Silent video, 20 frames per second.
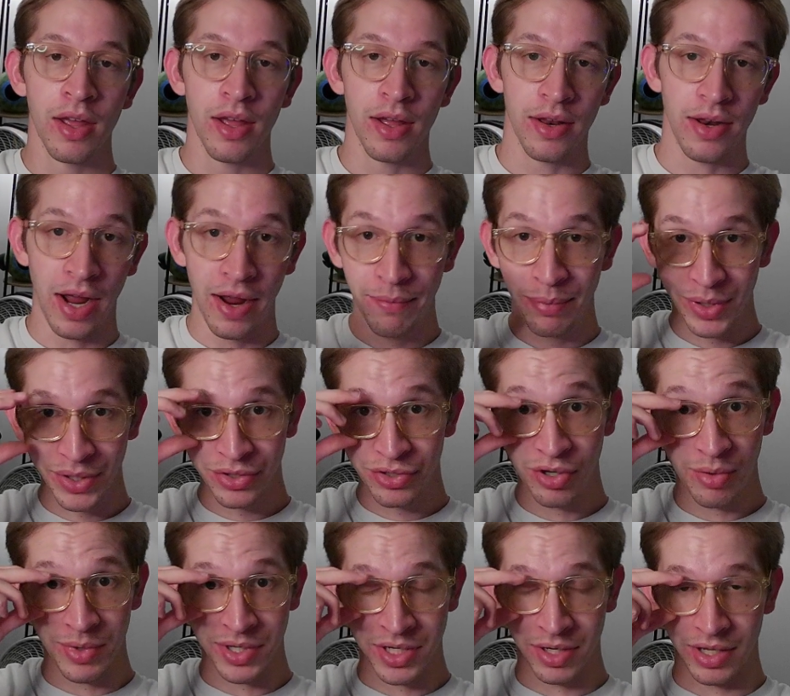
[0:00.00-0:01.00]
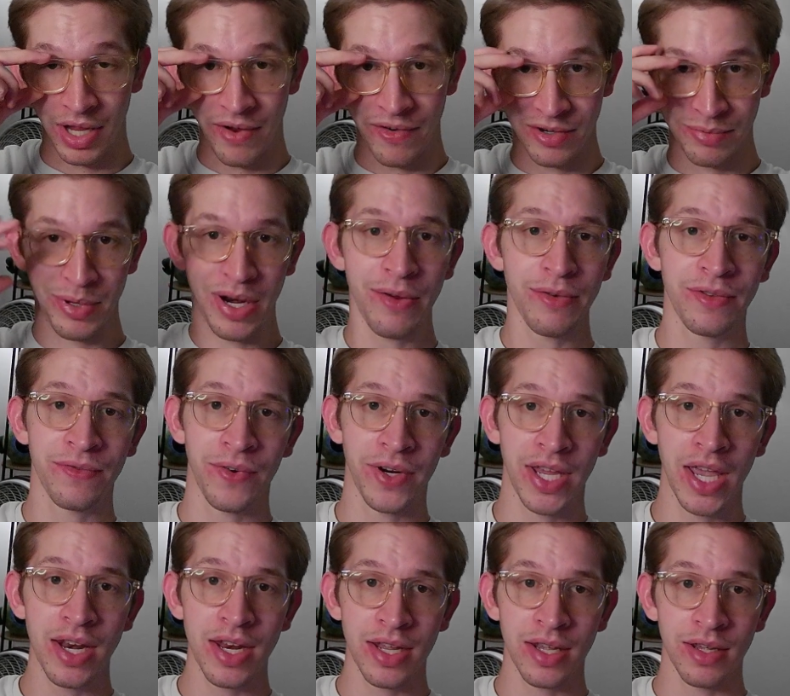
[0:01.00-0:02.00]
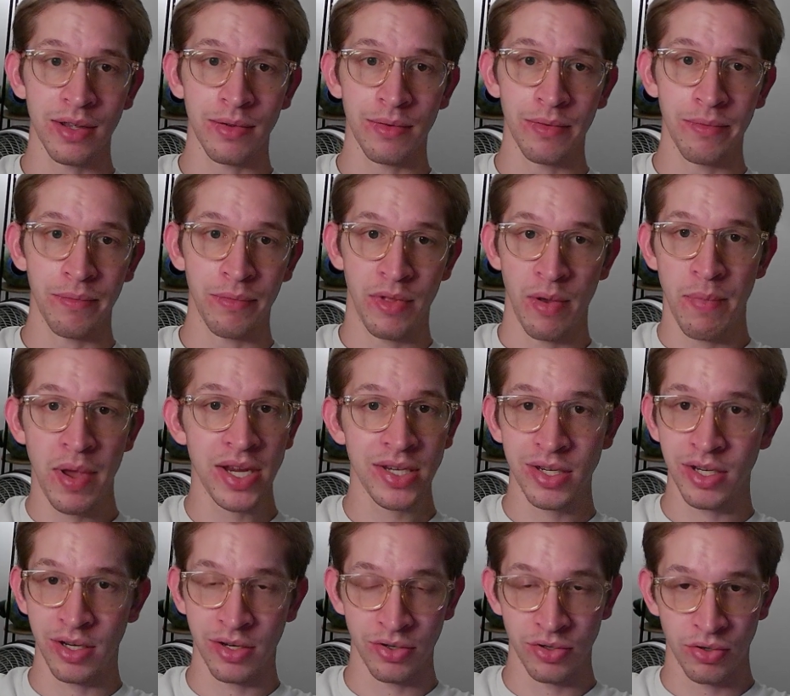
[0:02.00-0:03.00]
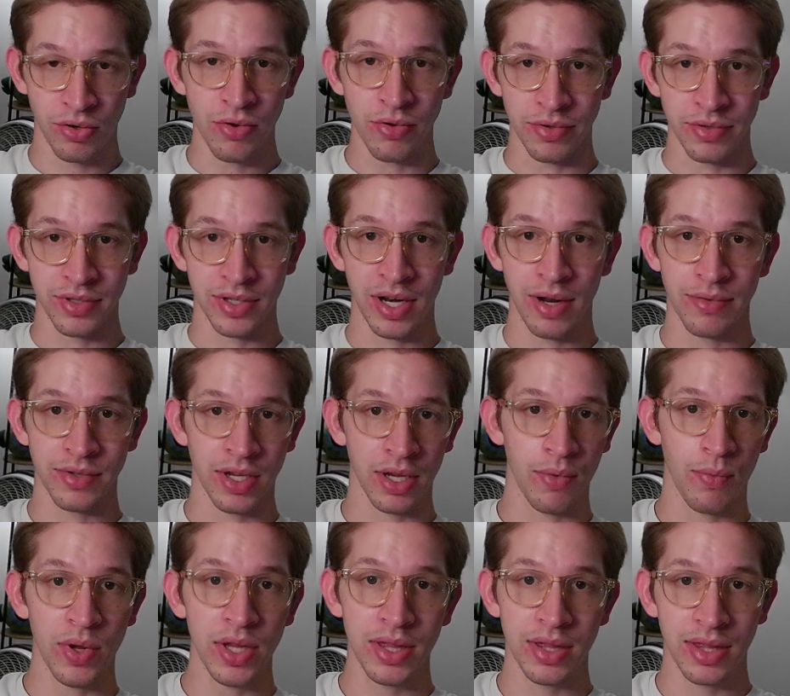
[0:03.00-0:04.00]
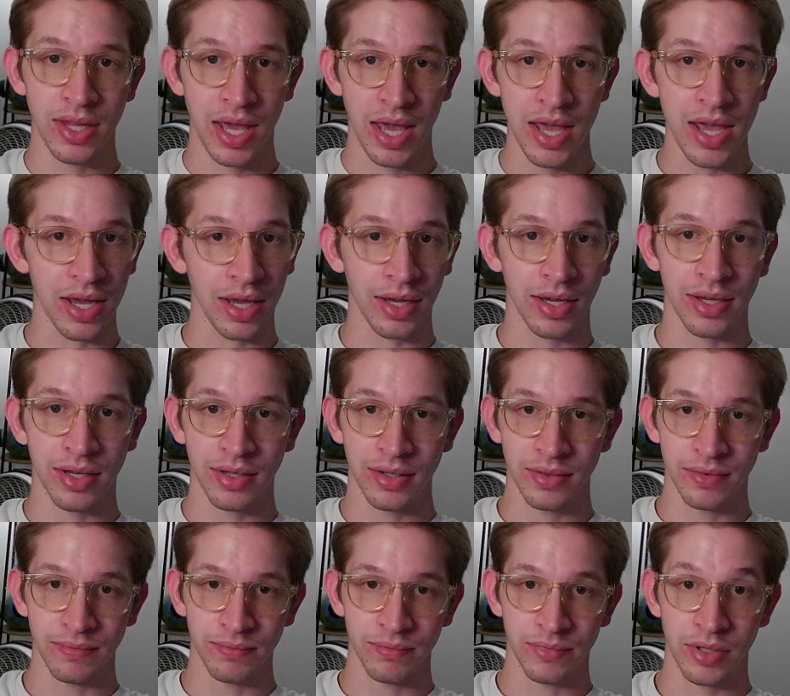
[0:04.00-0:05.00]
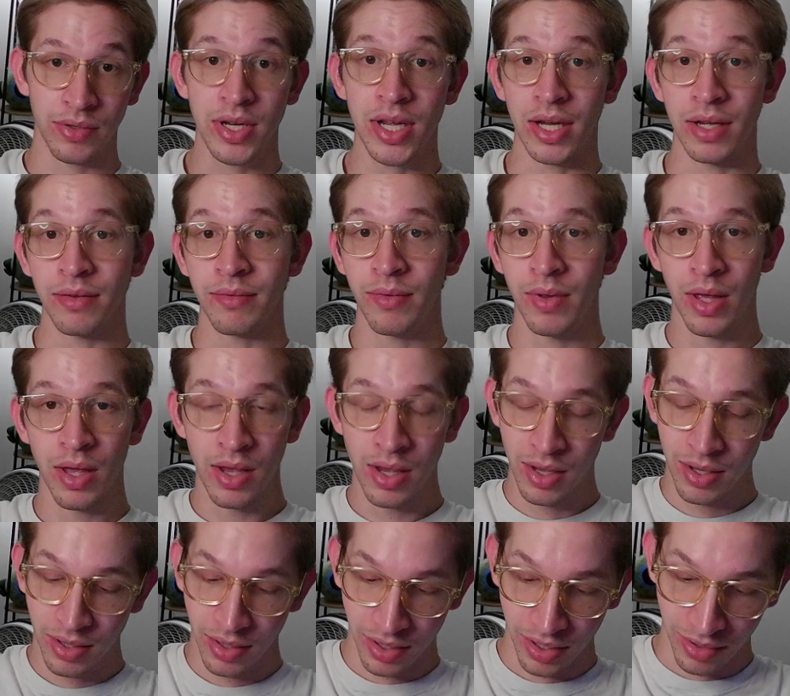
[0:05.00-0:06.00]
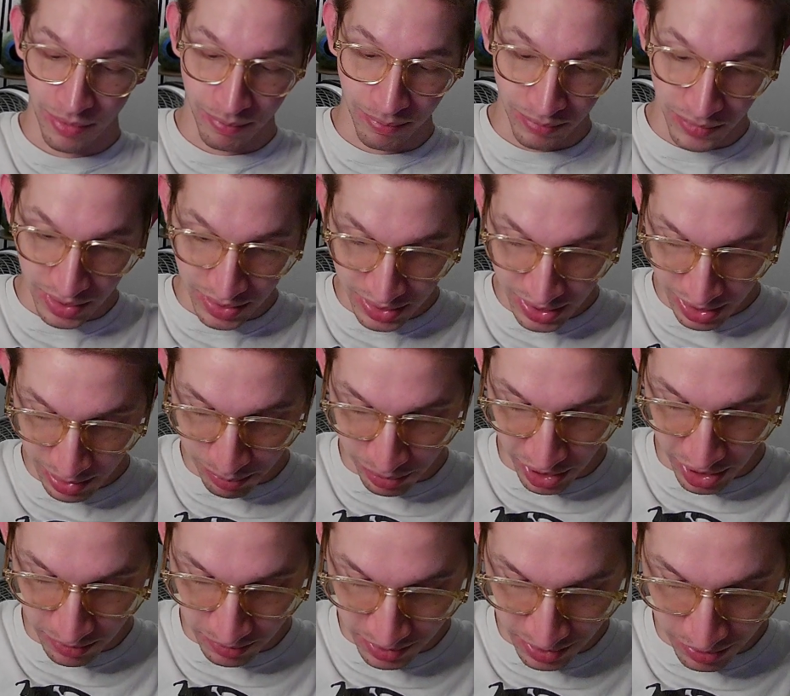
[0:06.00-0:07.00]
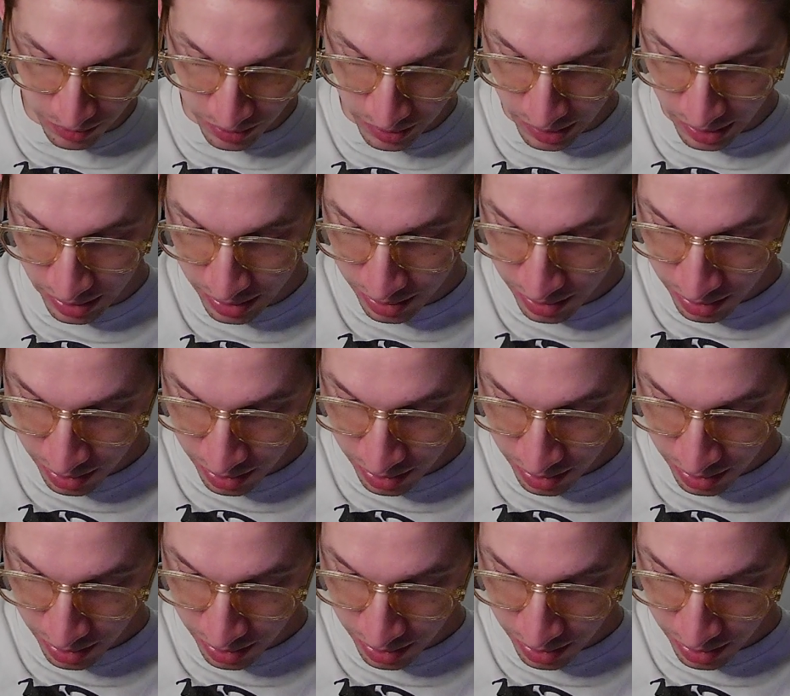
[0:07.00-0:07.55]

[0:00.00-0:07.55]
I've played so much Helldivers, but I was forgetting the basic controls, and I was like, "What the heck?" So yeah, the sick brain was doing that.